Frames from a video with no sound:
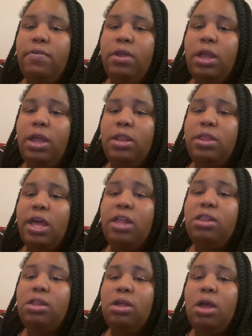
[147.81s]
And
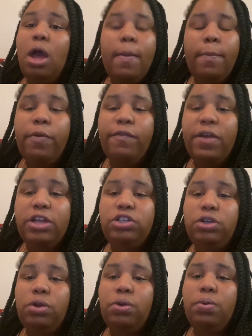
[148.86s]
that's
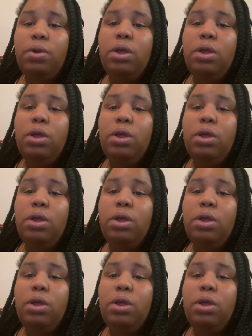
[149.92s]
unprofessional.